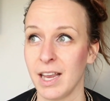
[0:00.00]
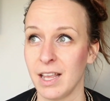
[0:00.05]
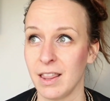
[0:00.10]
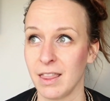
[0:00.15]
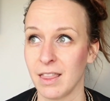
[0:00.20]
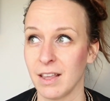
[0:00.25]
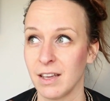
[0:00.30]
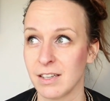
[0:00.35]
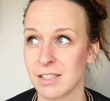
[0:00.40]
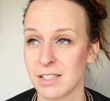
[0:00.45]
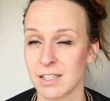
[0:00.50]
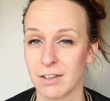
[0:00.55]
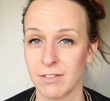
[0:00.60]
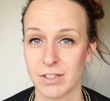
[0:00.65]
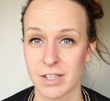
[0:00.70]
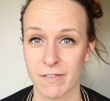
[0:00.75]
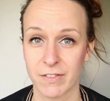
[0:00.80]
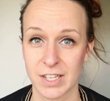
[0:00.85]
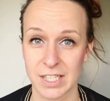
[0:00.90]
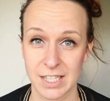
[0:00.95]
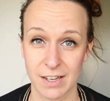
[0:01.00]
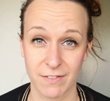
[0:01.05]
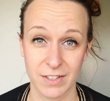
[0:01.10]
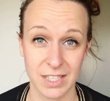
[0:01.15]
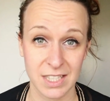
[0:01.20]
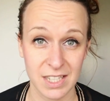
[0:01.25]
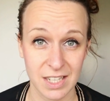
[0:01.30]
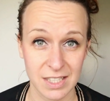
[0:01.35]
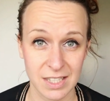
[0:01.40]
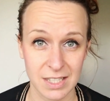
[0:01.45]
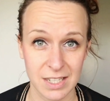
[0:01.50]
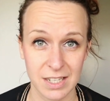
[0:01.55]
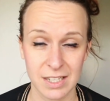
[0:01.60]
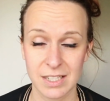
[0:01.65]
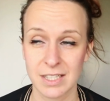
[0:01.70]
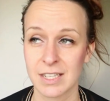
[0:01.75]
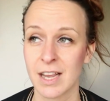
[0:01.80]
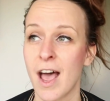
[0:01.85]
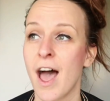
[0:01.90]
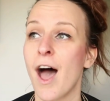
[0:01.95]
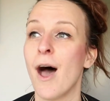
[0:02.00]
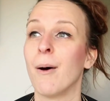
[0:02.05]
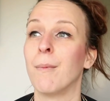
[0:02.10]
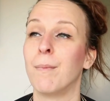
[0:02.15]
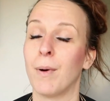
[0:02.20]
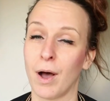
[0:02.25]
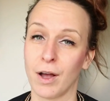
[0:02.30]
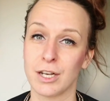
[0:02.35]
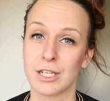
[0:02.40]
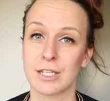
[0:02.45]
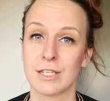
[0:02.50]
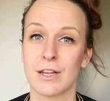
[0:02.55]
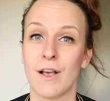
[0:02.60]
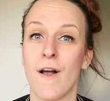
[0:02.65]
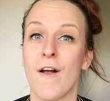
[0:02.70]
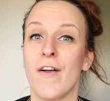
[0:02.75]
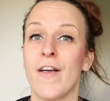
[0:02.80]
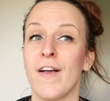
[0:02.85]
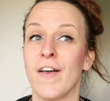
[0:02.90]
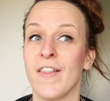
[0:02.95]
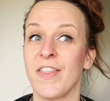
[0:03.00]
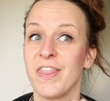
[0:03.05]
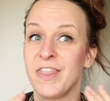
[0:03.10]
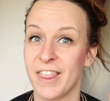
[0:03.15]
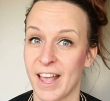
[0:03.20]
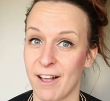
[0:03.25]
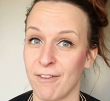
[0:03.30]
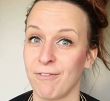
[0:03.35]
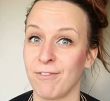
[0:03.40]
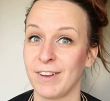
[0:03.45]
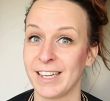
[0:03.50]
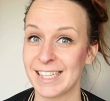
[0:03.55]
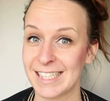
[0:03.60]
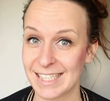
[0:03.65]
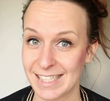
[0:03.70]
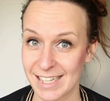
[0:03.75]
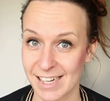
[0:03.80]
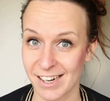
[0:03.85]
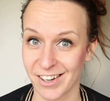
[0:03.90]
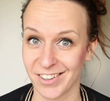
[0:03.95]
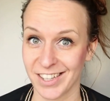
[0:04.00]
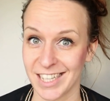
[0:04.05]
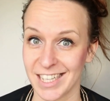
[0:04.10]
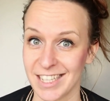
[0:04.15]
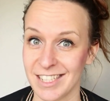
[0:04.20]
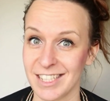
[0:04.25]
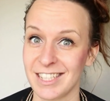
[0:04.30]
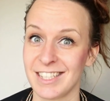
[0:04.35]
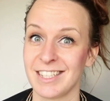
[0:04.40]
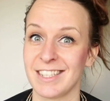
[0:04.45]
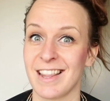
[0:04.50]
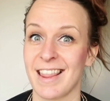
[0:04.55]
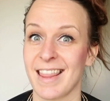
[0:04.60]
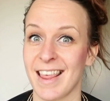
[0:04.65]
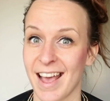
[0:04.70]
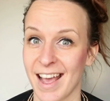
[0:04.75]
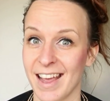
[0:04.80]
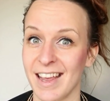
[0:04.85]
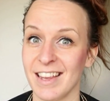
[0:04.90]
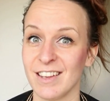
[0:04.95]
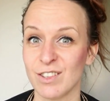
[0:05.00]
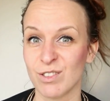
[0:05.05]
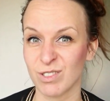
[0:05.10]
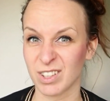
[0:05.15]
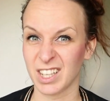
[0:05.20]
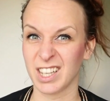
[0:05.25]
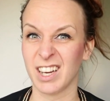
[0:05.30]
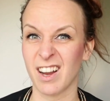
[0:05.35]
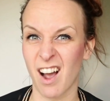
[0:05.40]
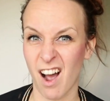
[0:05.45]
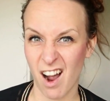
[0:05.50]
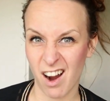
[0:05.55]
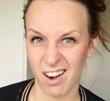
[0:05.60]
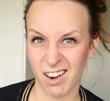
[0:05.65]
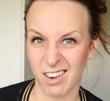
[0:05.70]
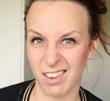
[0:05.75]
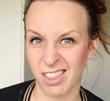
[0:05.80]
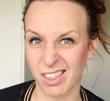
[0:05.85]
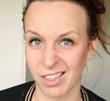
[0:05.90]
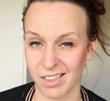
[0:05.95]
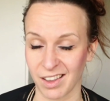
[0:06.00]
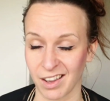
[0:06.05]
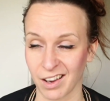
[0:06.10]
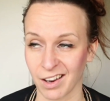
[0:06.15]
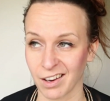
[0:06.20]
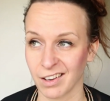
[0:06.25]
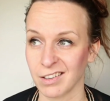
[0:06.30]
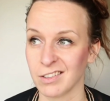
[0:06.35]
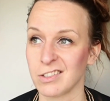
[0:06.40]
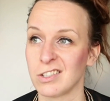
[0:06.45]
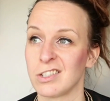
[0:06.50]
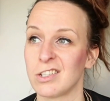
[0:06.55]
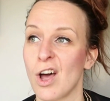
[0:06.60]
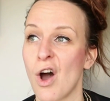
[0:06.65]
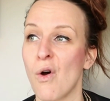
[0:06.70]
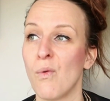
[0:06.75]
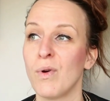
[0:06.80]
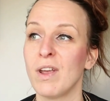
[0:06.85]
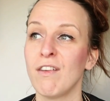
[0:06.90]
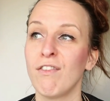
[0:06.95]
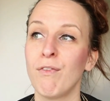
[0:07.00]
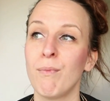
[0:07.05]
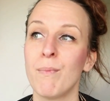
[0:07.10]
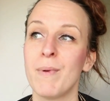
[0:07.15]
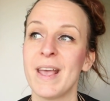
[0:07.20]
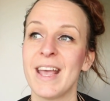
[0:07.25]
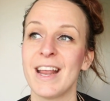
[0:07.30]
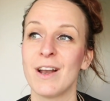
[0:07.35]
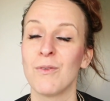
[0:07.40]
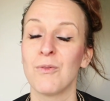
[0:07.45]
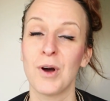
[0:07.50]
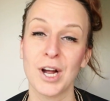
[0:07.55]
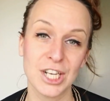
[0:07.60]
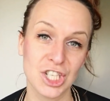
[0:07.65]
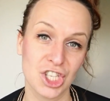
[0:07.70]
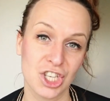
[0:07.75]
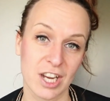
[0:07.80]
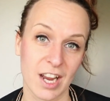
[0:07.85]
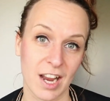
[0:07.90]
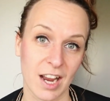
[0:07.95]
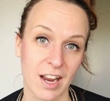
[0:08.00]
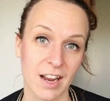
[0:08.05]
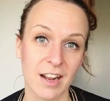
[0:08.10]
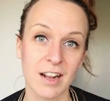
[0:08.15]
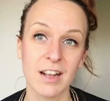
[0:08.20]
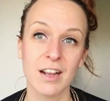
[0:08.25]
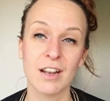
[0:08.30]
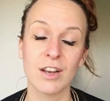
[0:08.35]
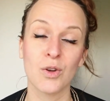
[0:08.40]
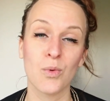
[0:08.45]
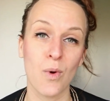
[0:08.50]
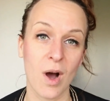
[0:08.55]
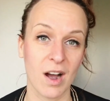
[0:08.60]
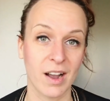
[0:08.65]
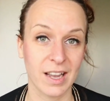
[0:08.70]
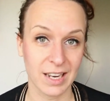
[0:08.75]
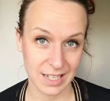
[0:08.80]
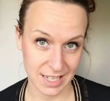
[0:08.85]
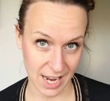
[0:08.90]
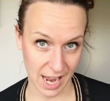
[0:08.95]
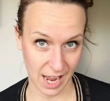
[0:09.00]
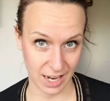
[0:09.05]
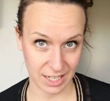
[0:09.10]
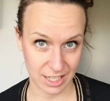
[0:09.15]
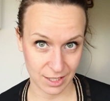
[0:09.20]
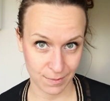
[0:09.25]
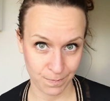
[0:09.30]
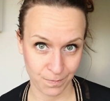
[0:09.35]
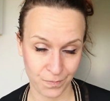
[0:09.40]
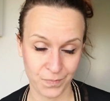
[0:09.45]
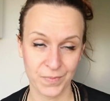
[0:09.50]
in the series of The Seven Sisters. But Netflix series, that is really our thing. So we've been watching The Walking Dead.